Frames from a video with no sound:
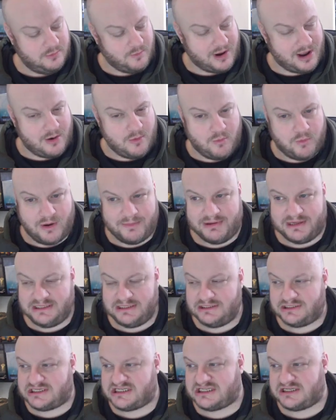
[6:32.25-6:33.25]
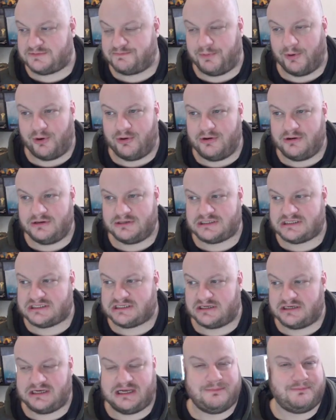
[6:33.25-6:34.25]
While women's sports
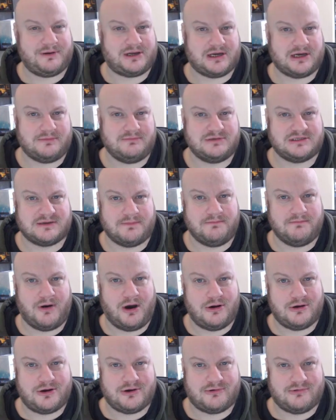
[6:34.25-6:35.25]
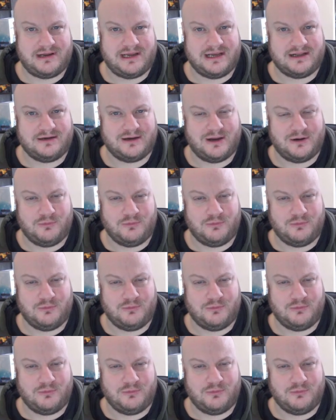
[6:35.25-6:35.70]
suddenly becomes a mockery and,